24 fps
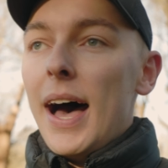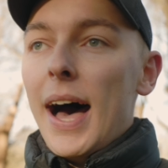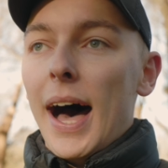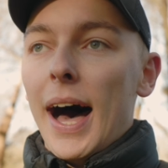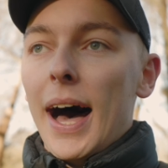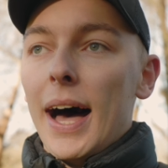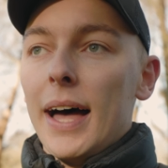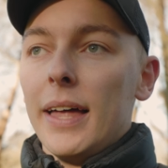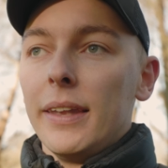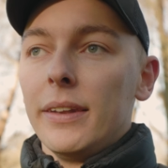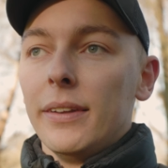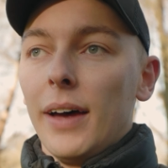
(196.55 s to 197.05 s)

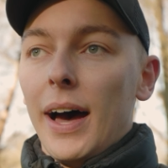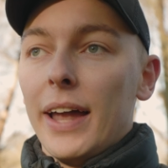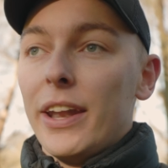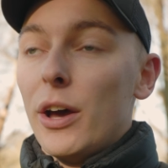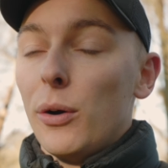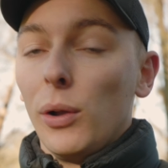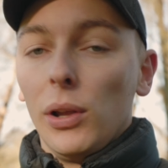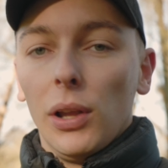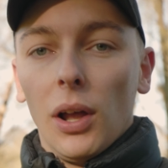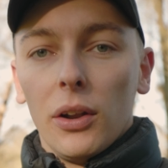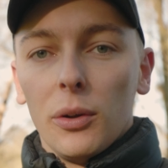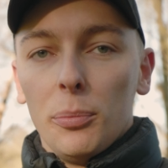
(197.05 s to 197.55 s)
And I
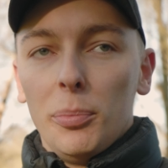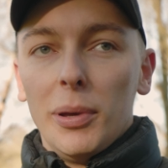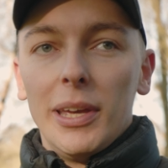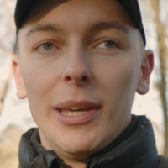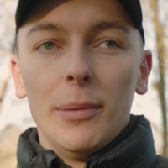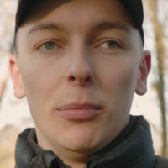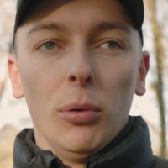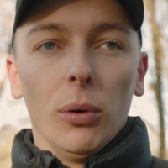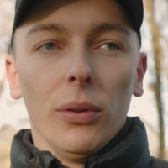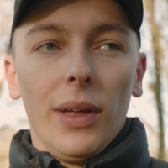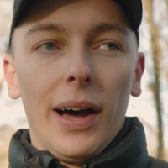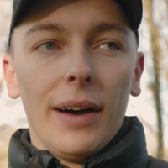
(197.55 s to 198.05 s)
know a lot of
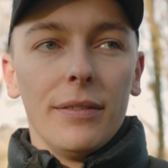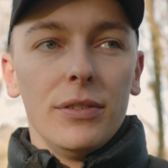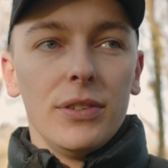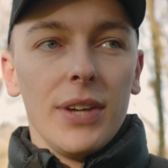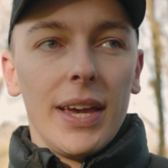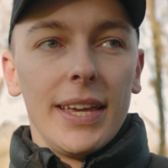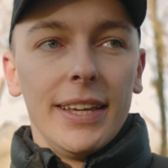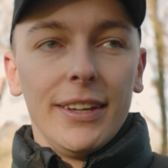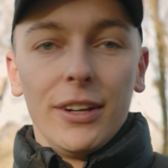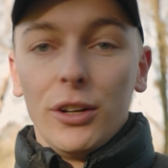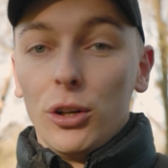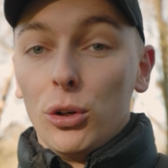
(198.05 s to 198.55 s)
people that have
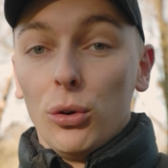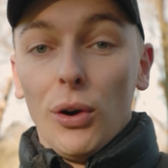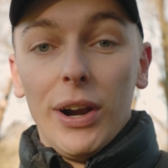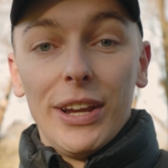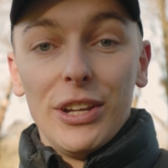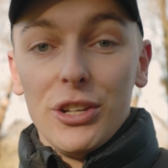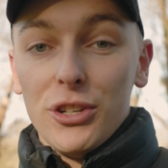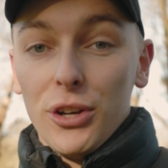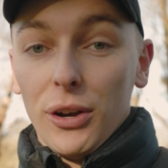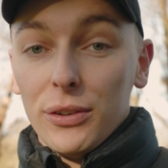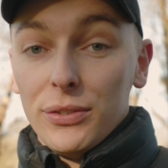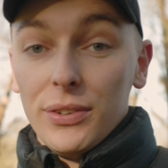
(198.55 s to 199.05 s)
taken
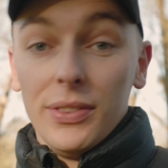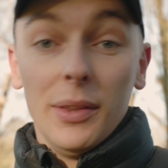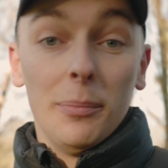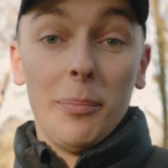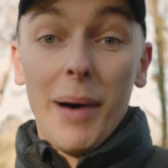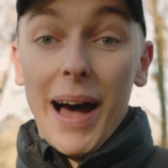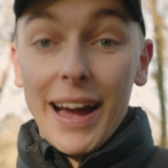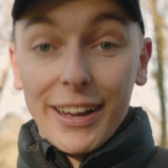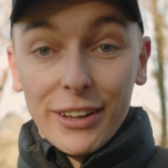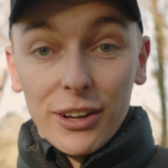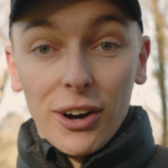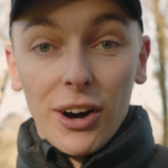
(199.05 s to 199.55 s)
great shots in the
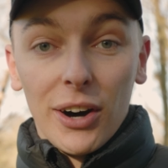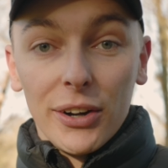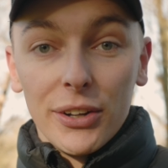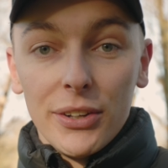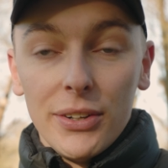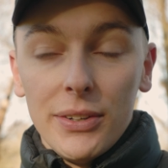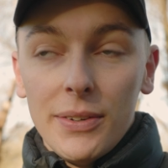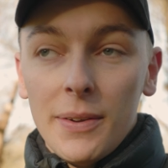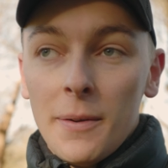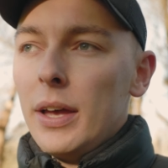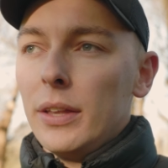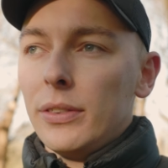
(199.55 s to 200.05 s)
back
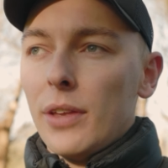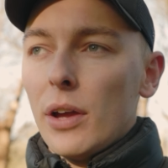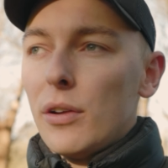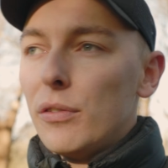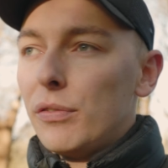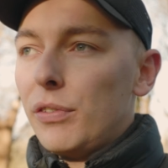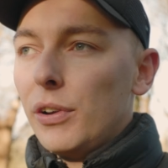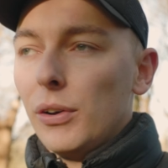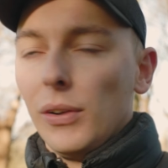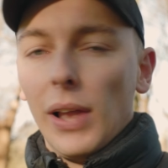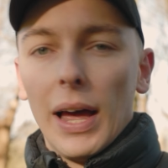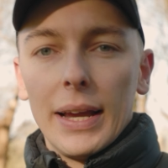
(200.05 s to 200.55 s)
garden.
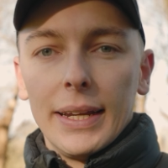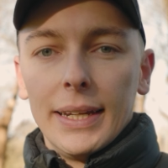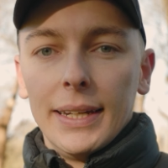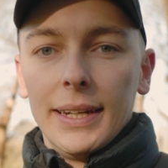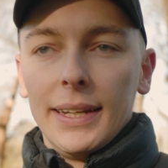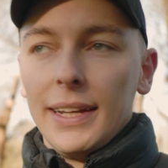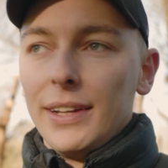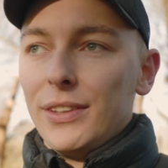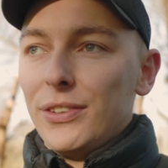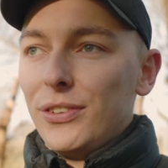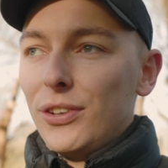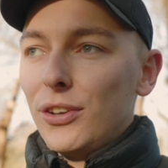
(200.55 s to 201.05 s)
Don't feel like you
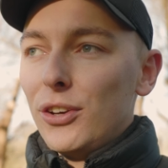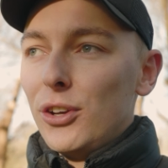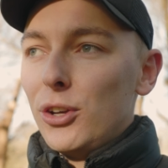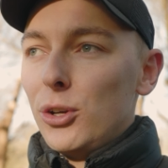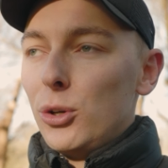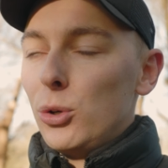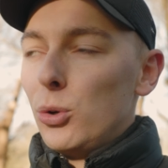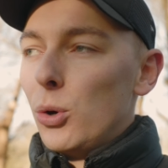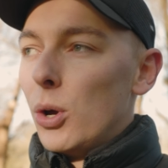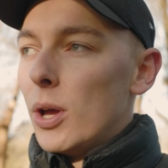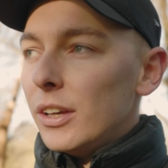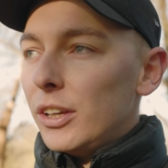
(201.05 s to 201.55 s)
need
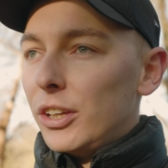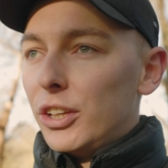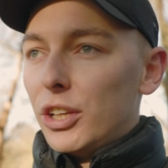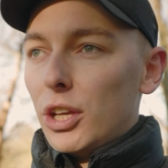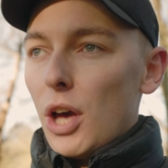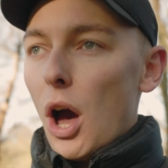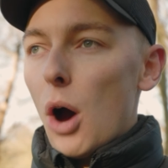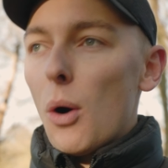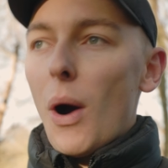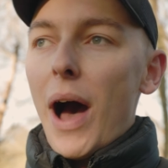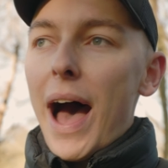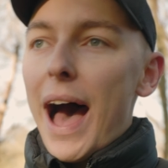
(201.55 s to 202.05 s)
to
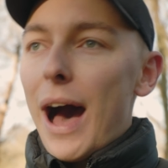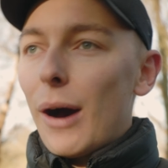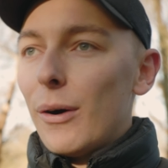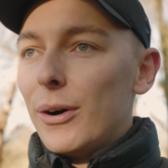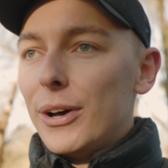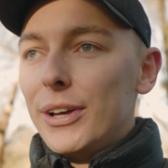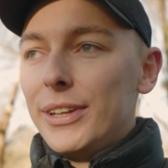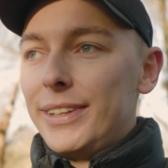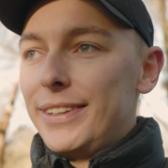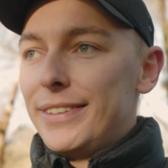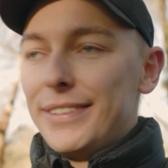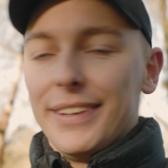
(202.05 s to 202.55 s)
go
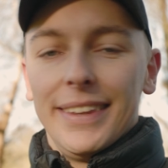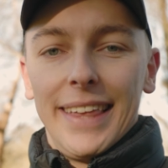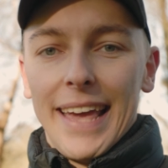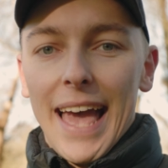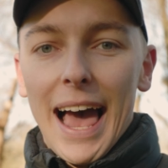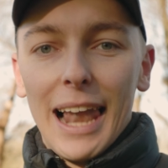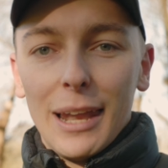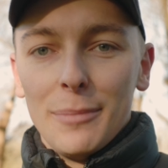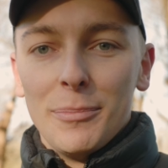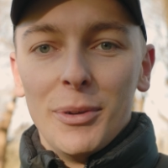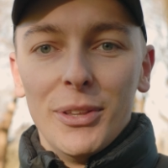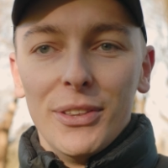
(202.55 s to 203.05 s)
out into
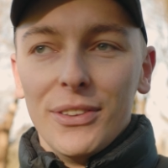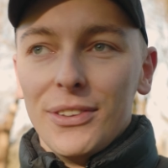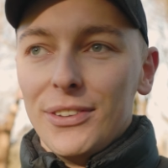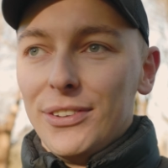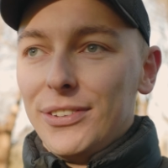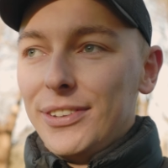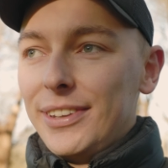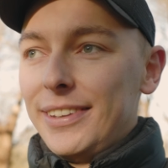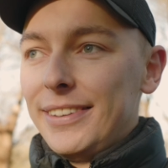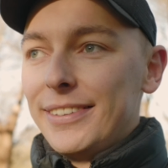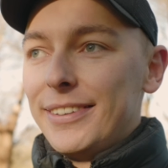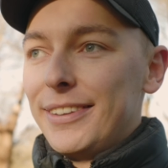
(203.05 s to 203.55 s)
the
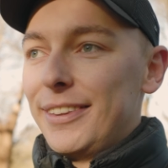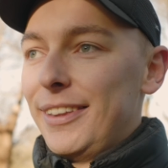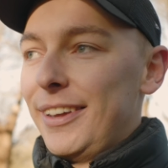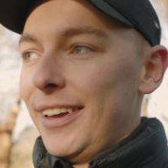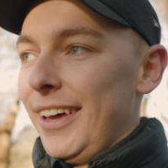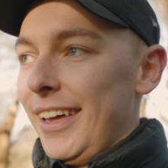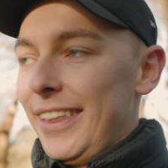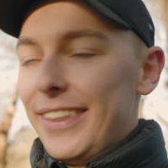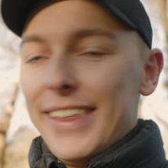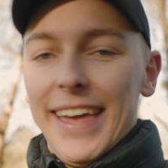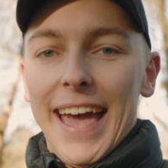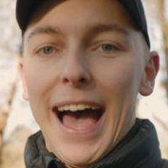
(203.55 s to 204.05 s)
elements, into
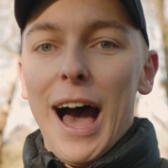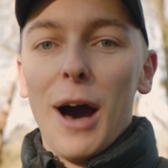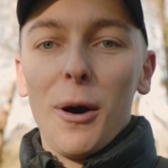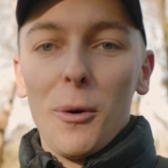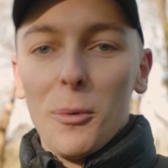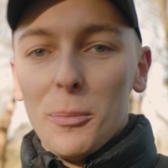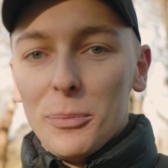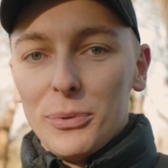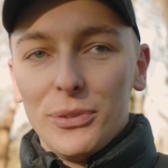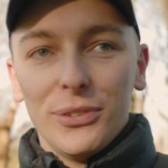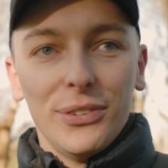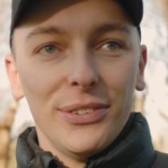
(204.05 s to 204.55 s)
the
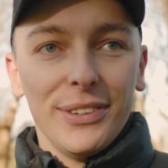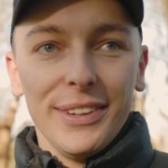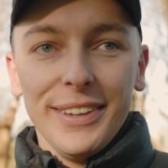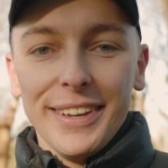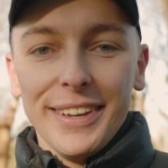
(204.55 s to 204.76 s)
Alps